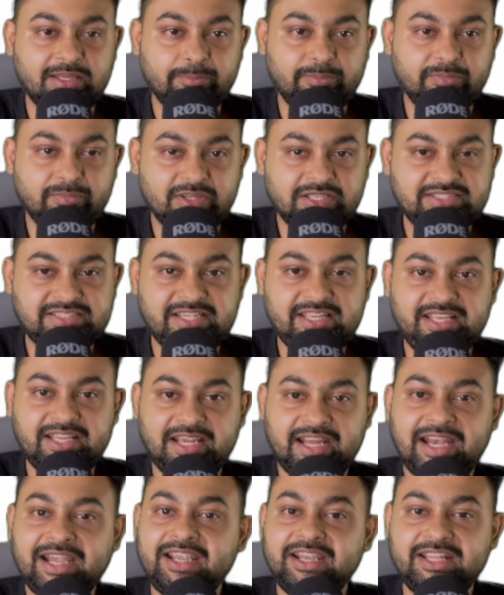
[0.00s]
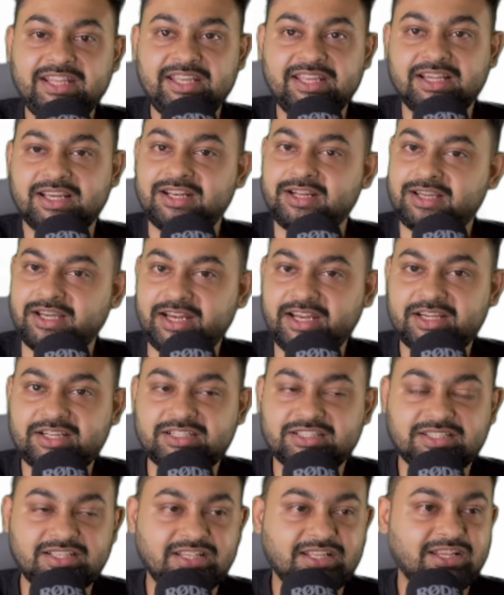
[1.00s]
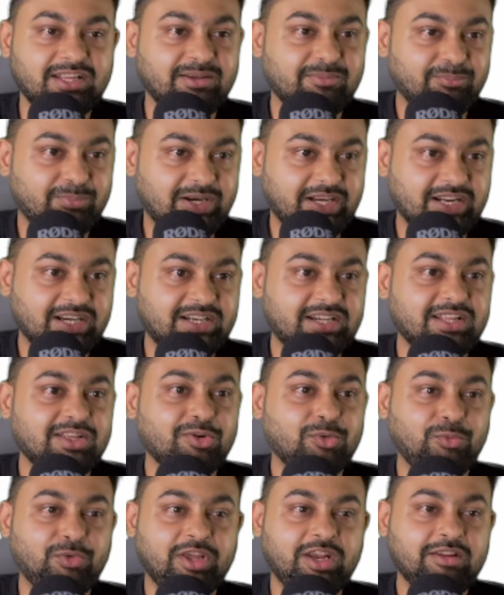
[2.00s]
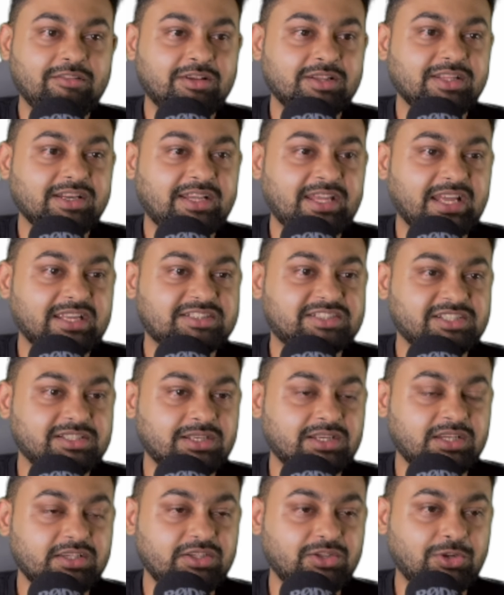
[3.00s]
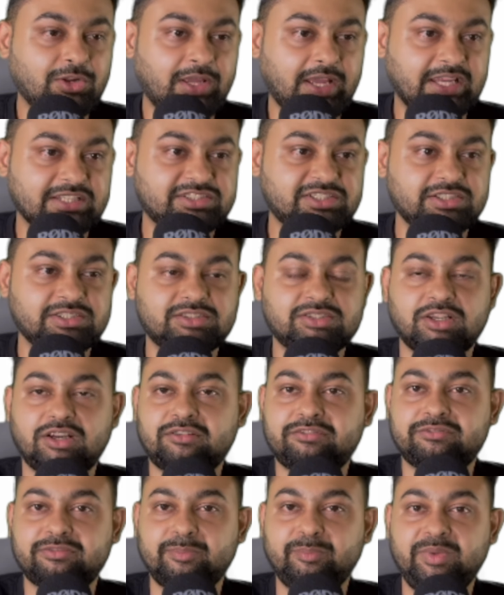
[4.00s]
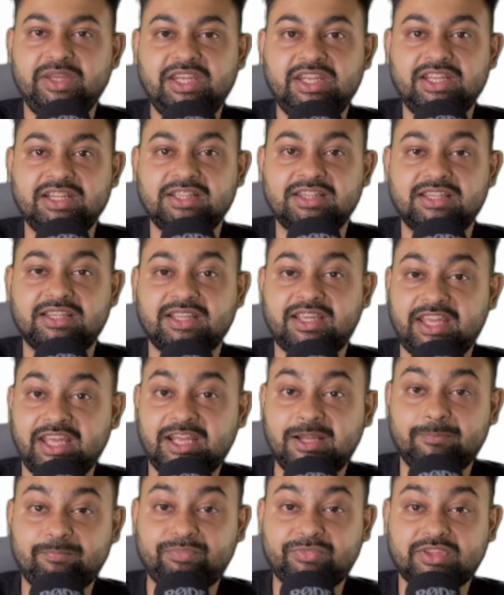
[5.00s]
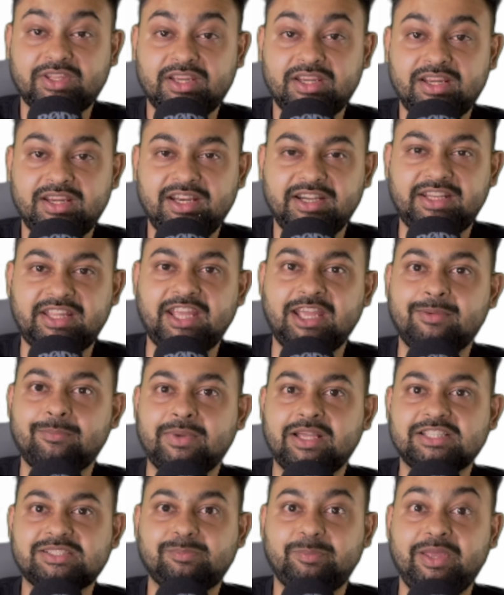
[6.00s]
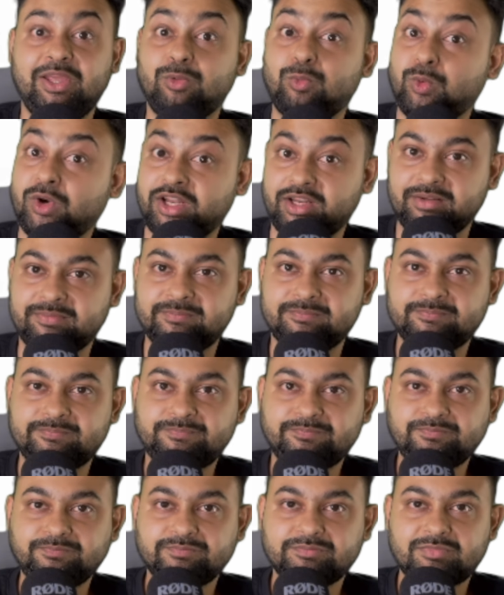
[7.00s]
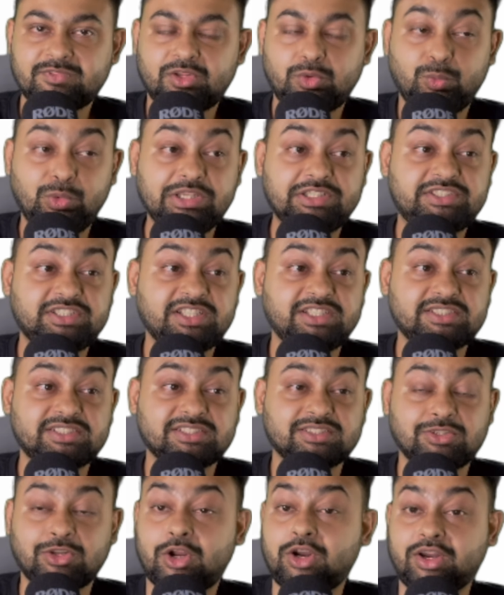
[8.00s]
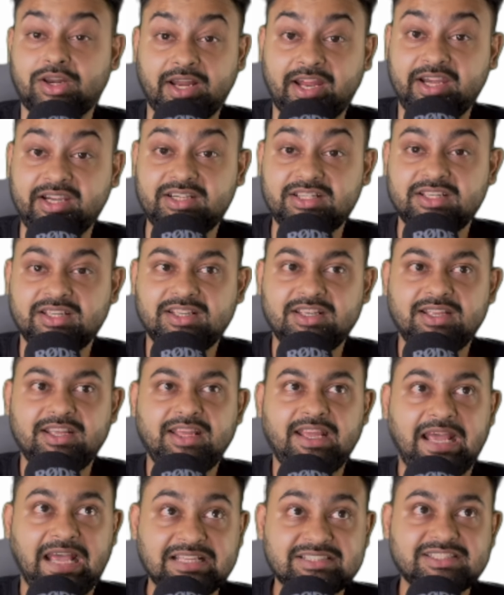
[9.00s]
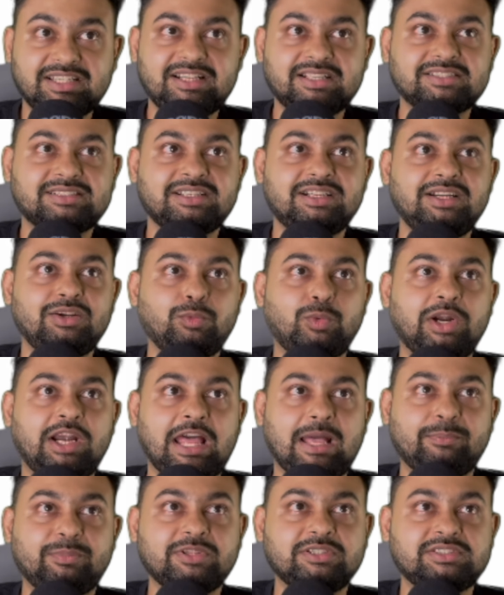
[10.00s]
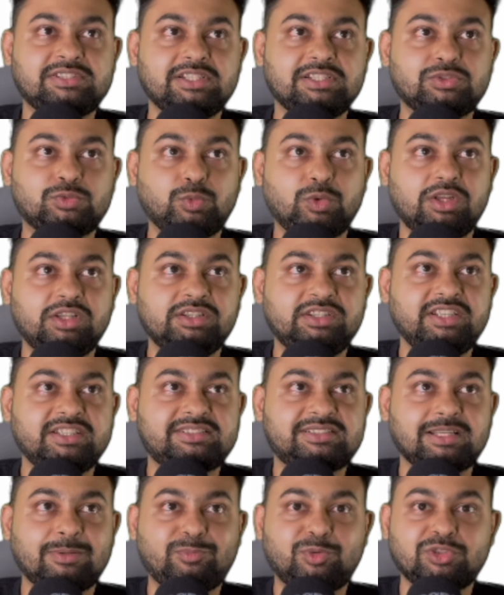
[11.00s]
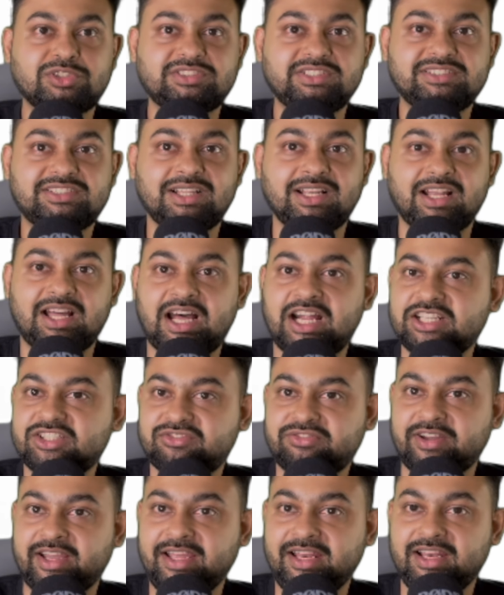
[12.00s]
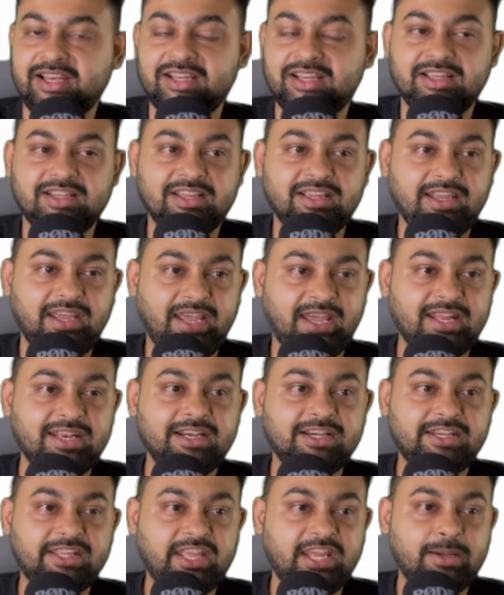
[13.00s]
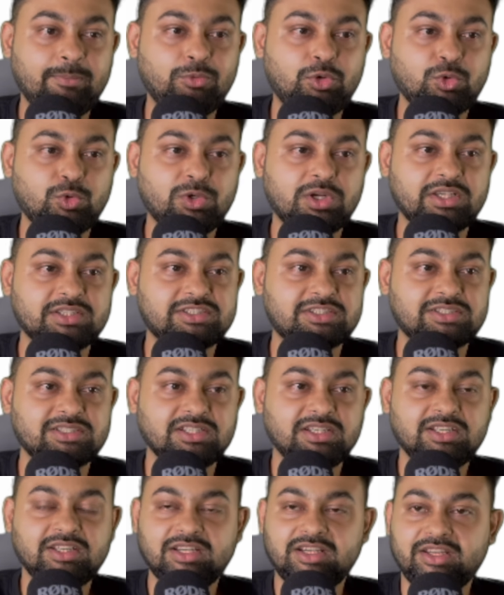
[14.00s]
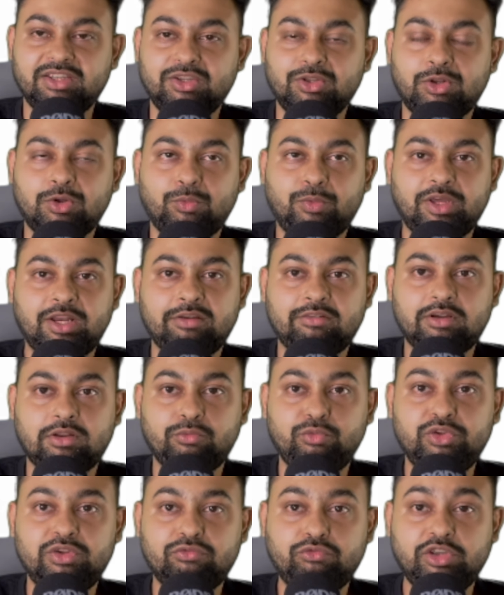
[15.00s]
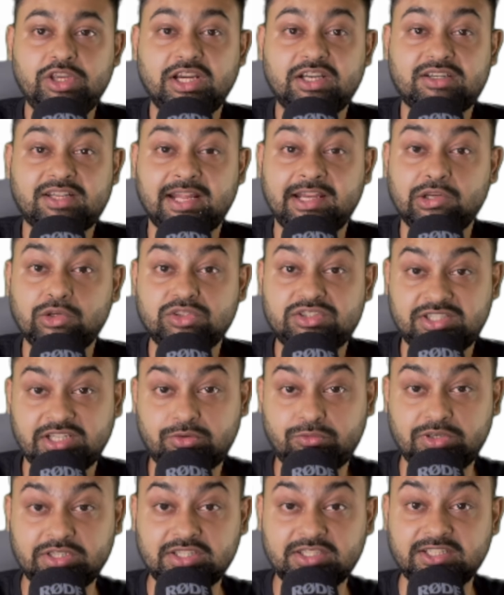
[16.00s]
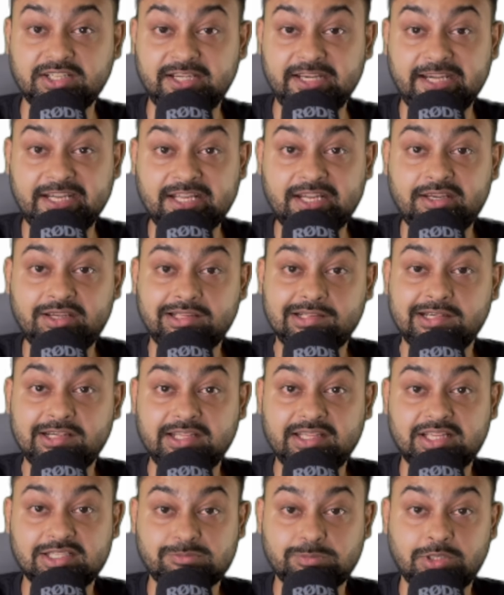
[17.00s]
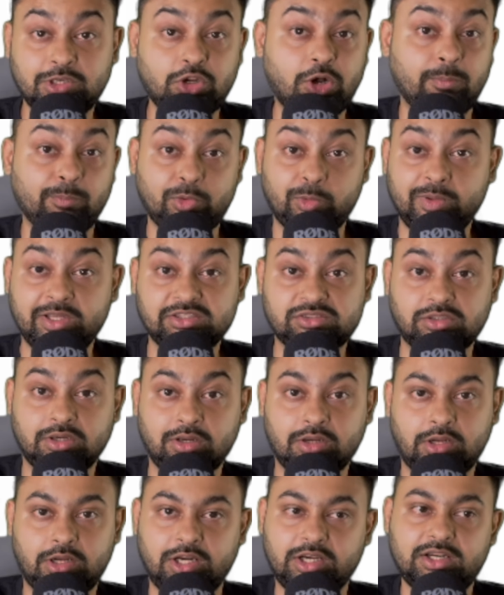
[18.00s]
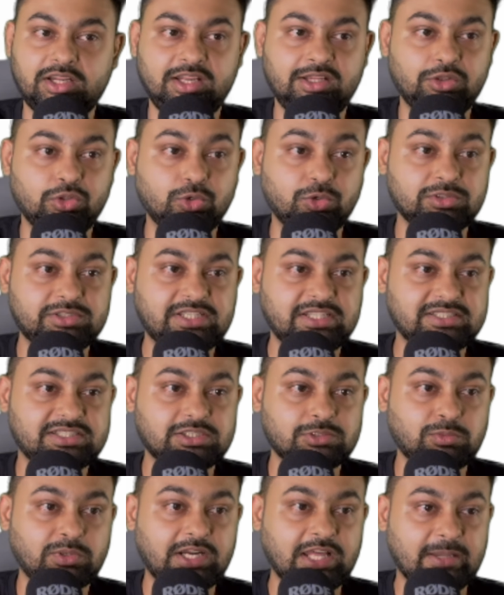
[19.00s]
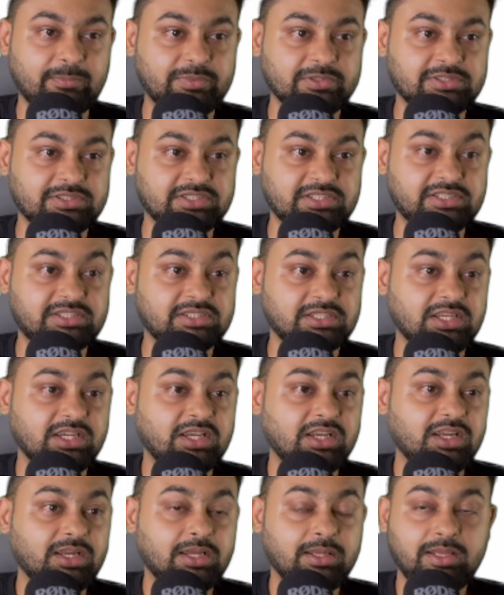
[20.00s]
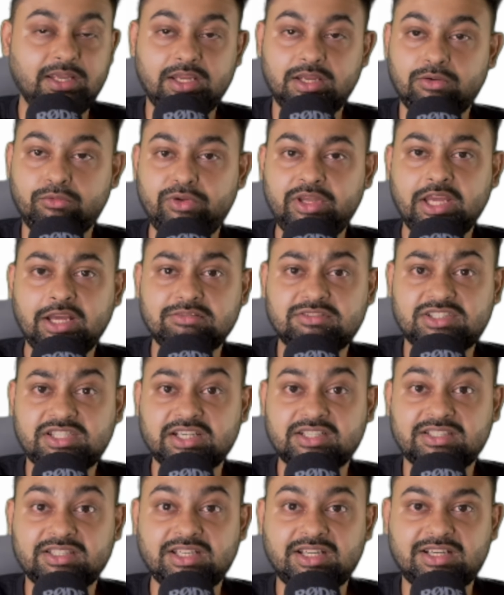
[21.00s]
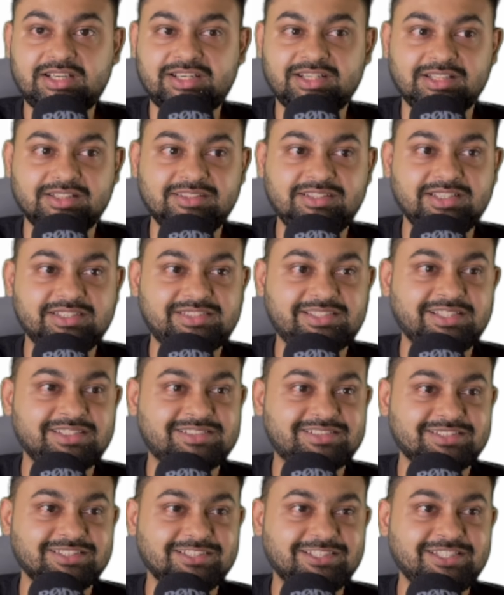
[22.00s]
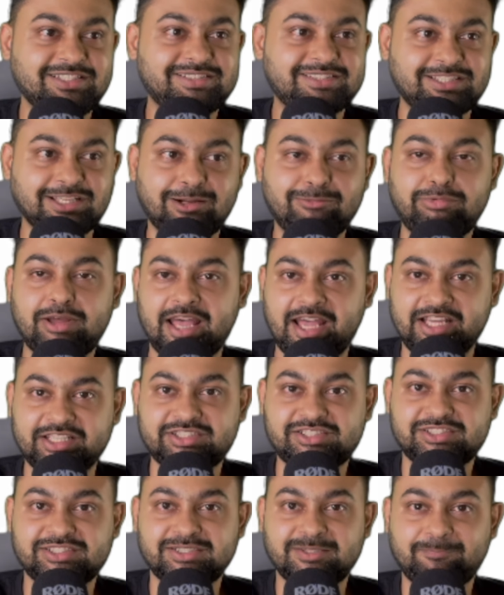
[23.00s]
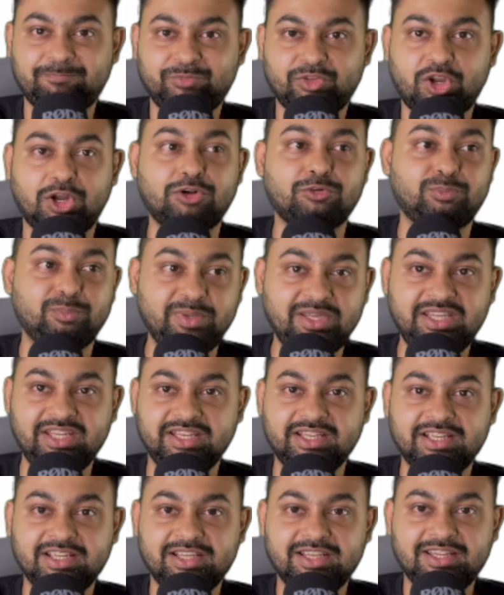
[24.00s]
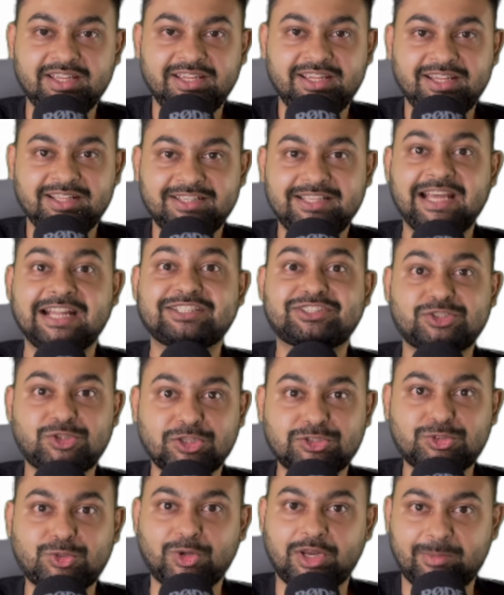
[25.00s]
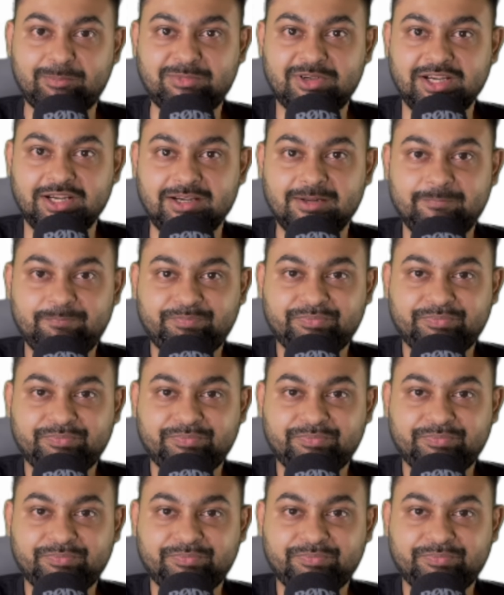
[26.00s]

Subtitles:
C, and D are correct, but whenever the hashes of B came, it came as B1, which is not right. As a result, what happens is, suppose this is a large file and it came to us, whenever we are trying to check whether the data integrity has been compromised or not. In those cases, what happens is, we have checked that this is the sub hash of B got corrupted.